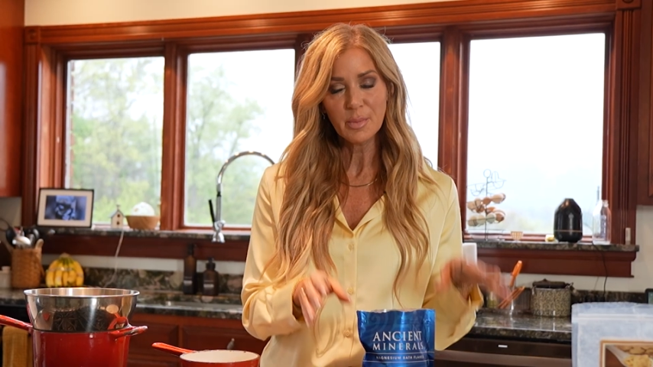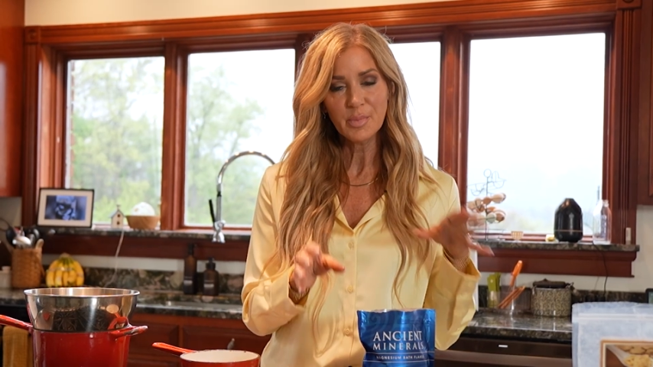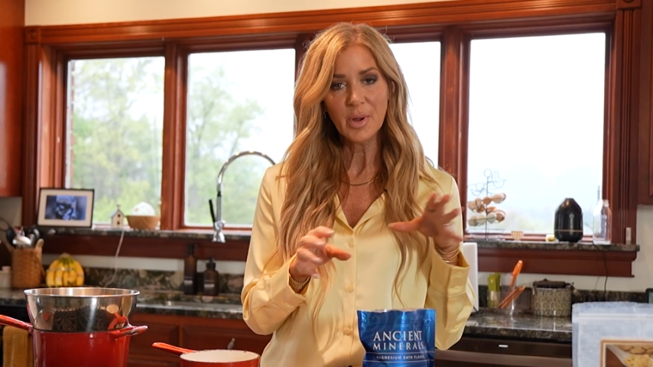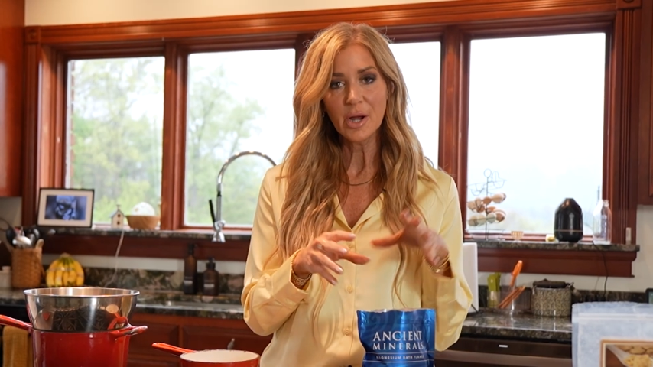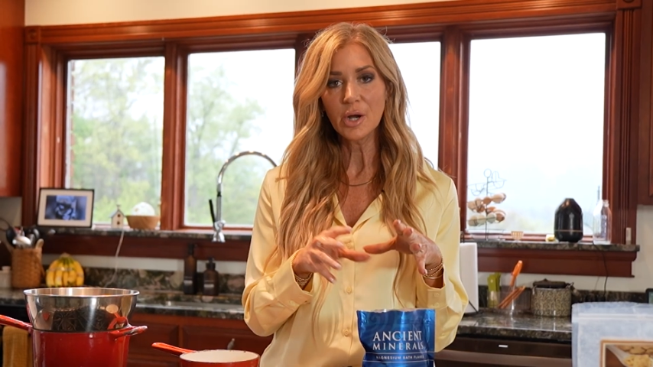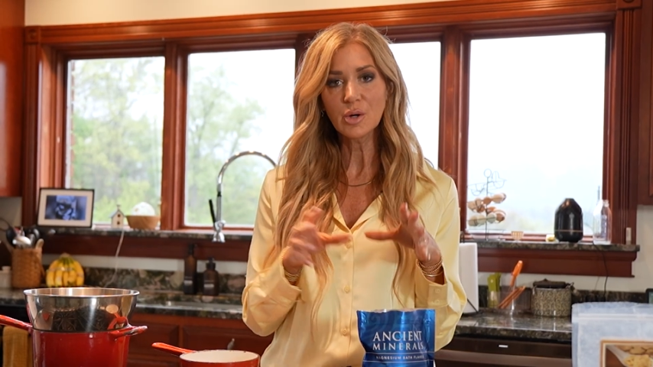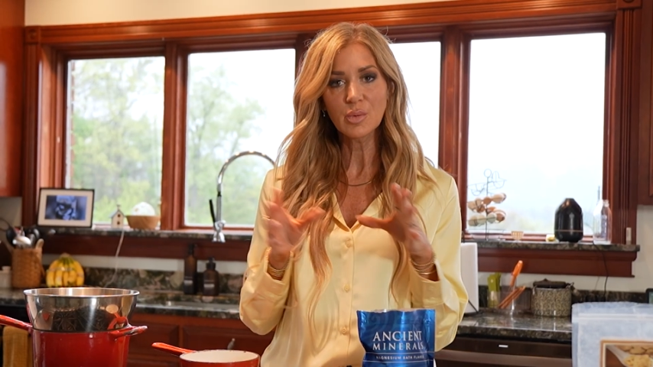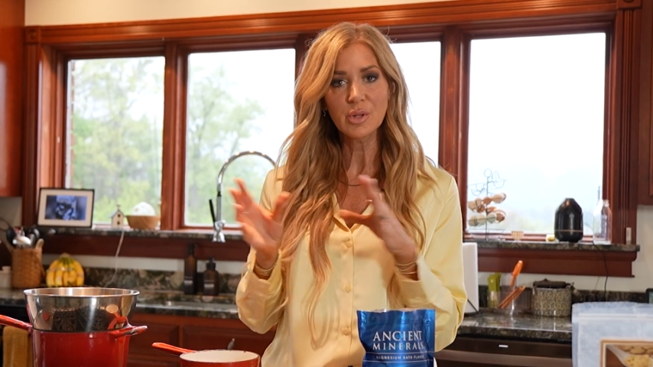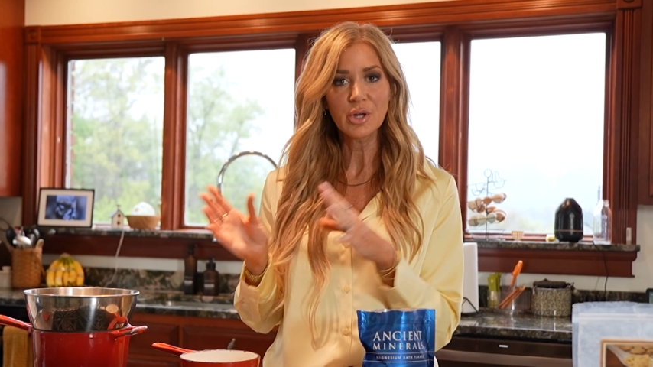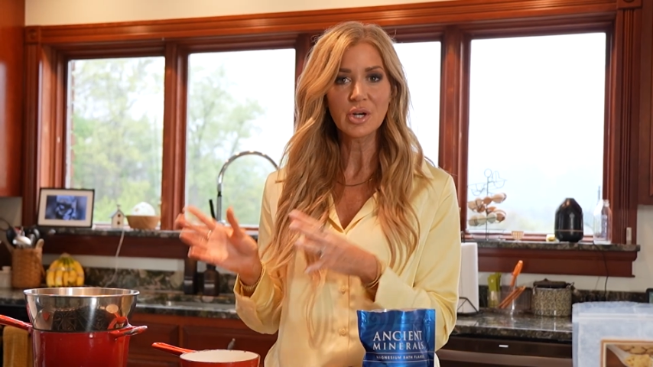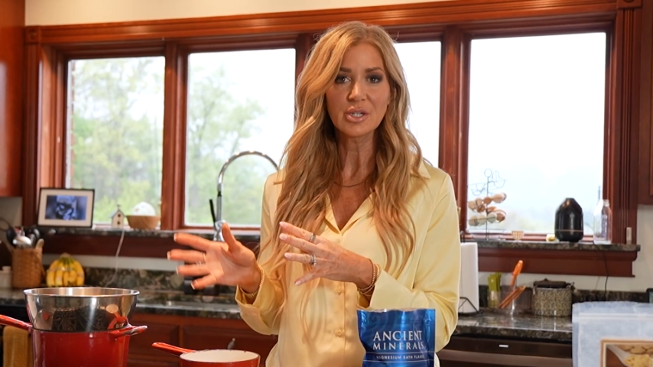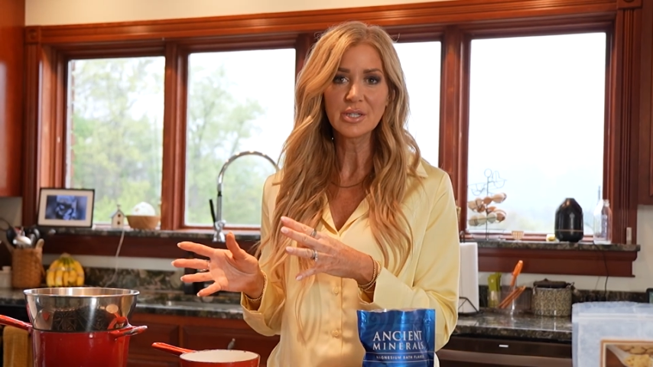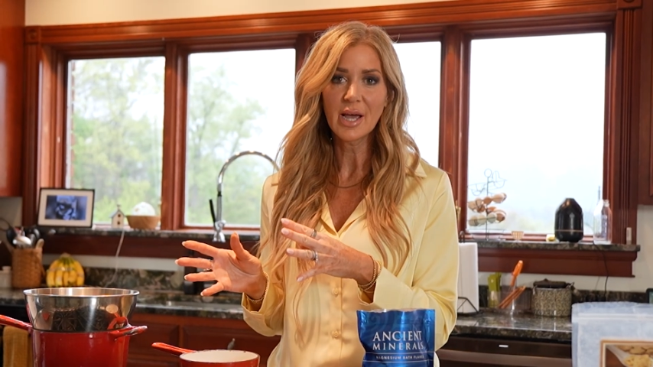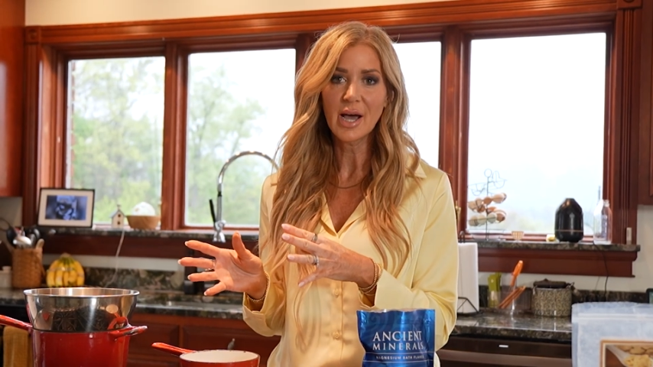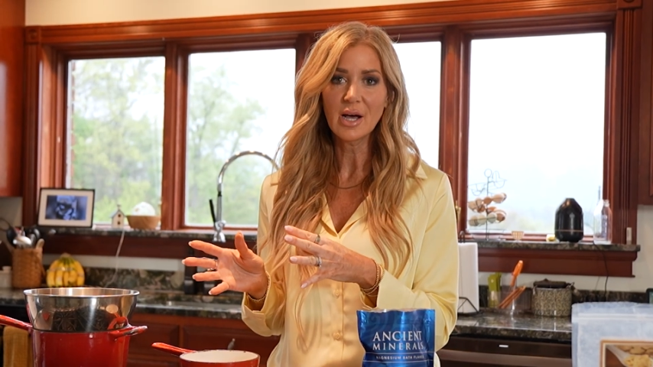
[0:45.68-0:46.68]
paired with our
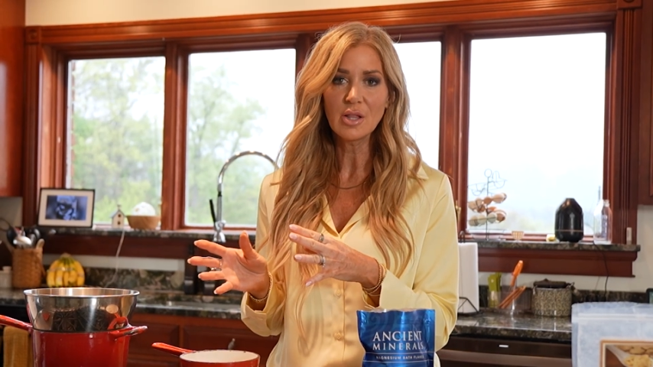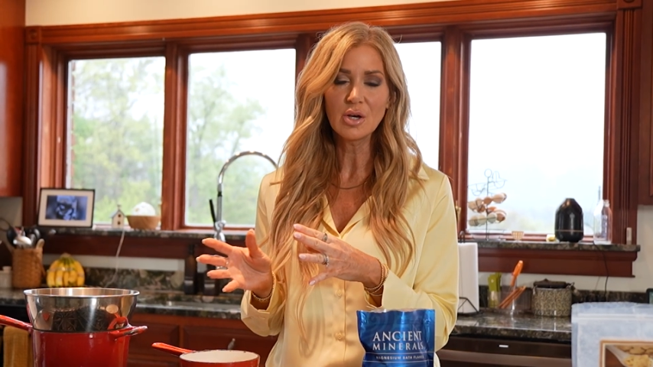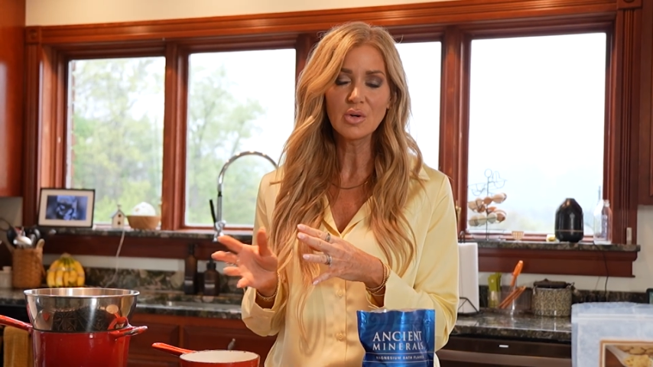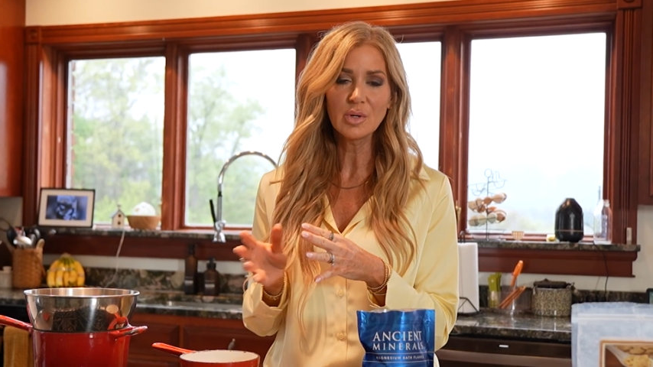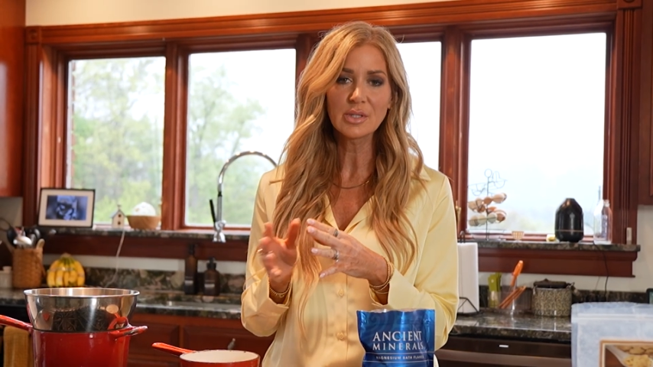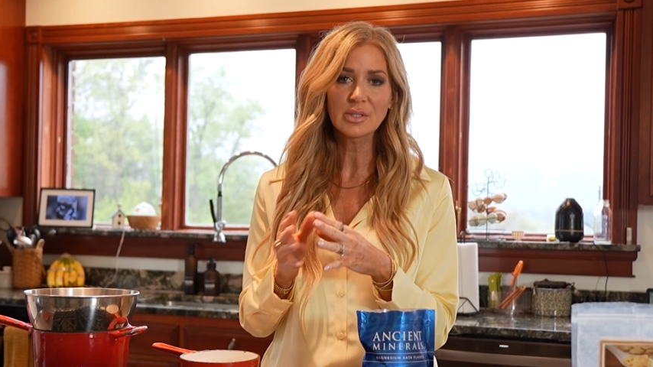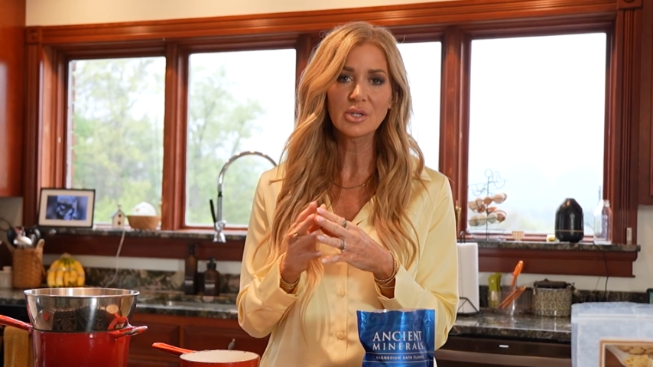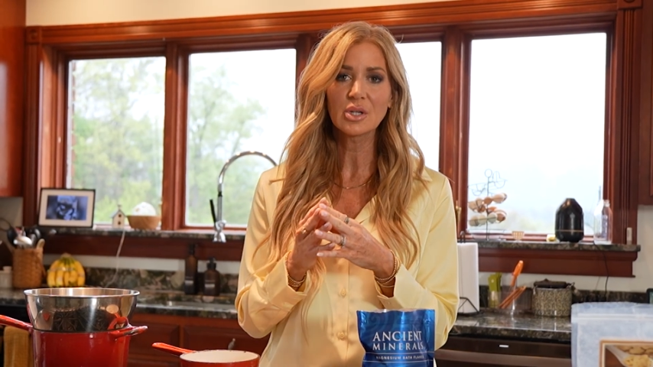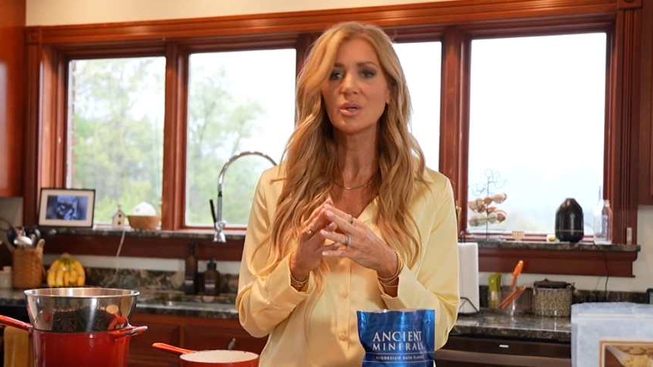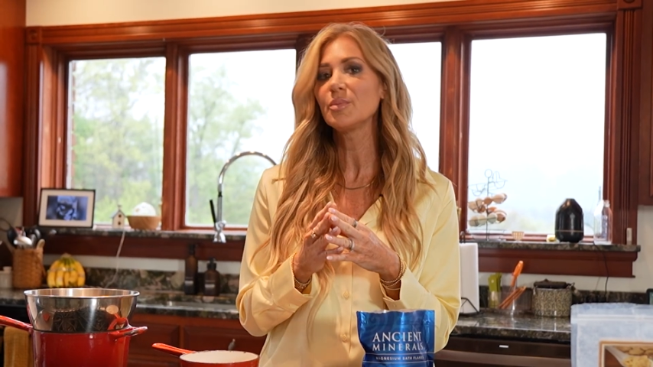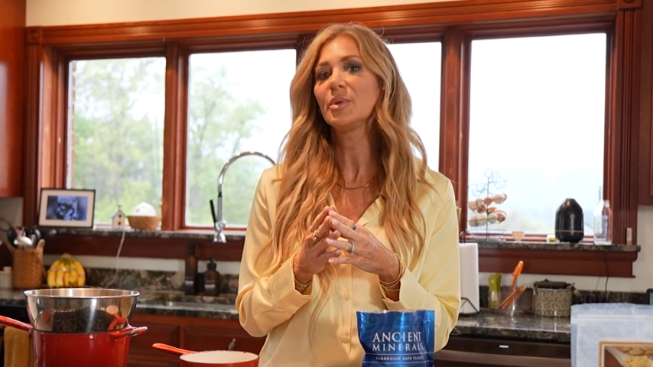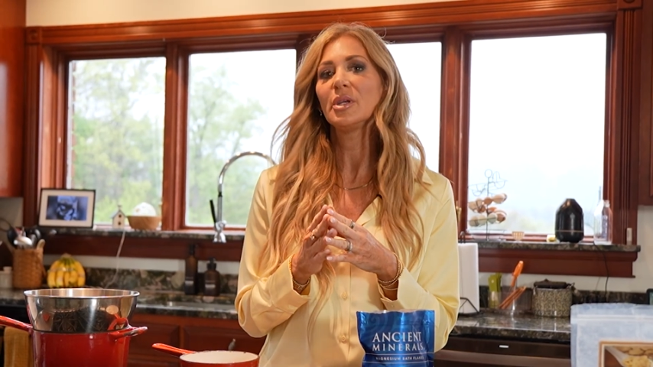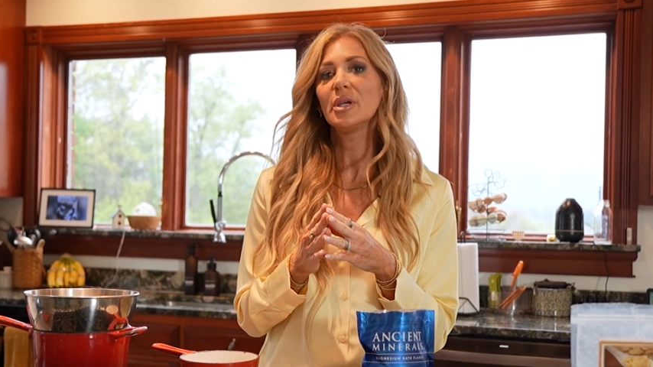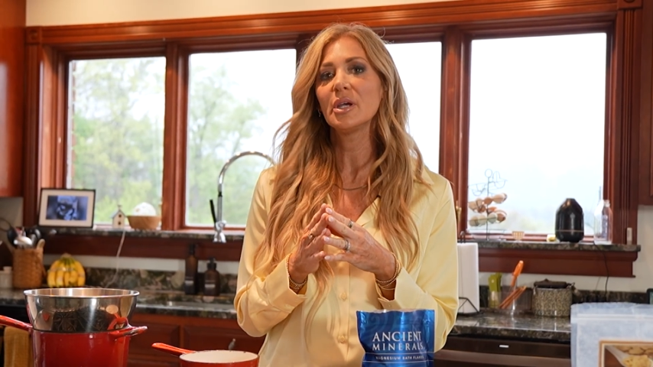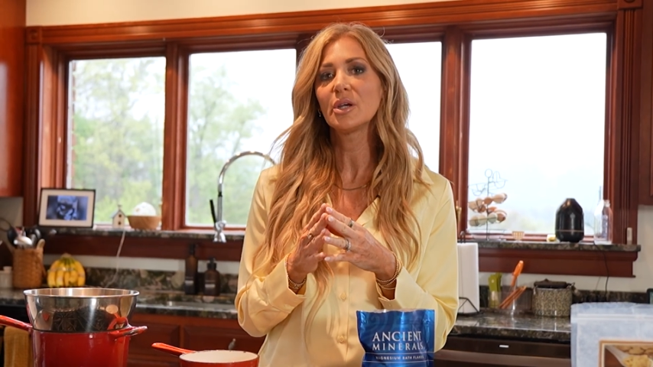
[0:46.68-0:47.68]
tallow is gonna
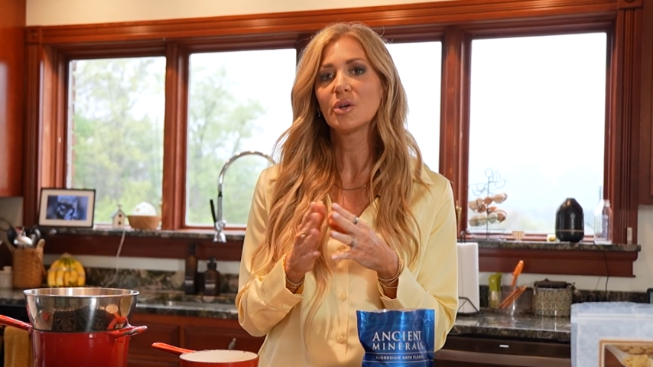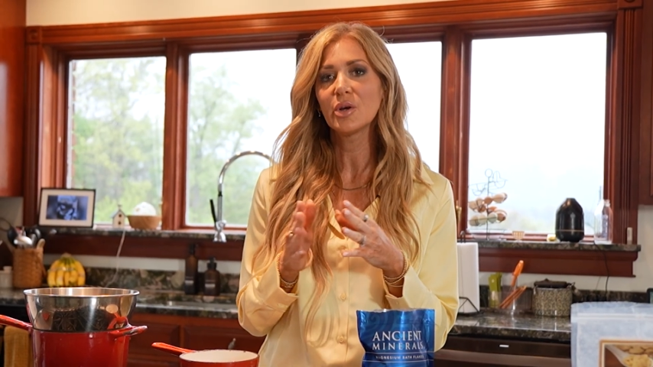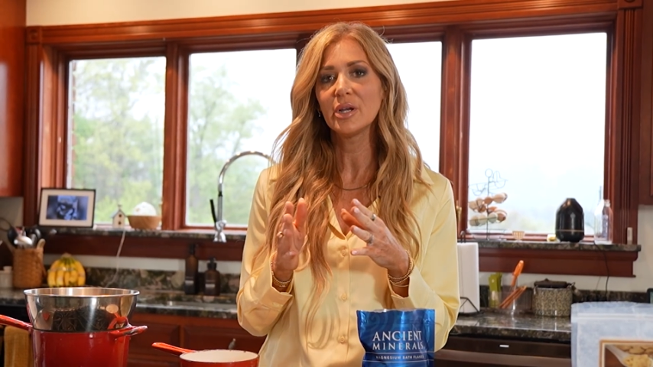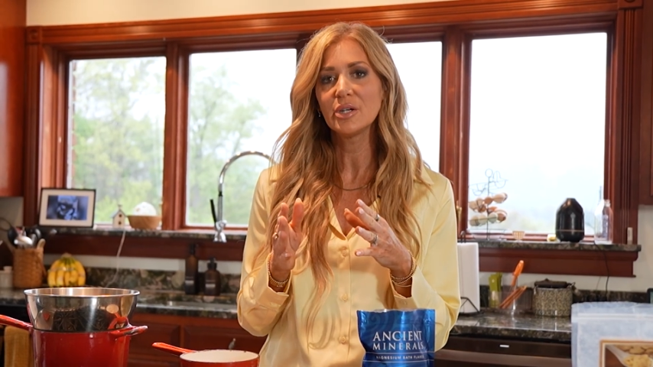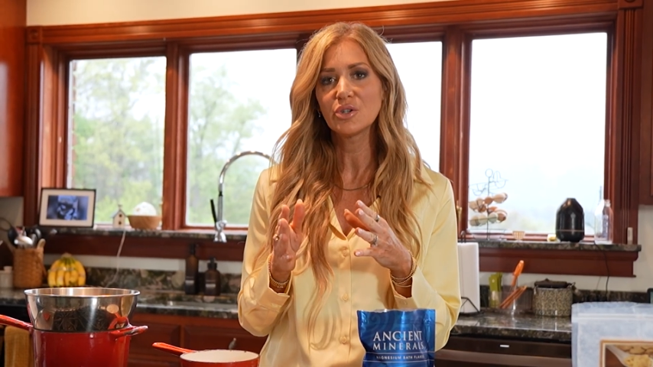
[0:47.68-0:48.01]
be a great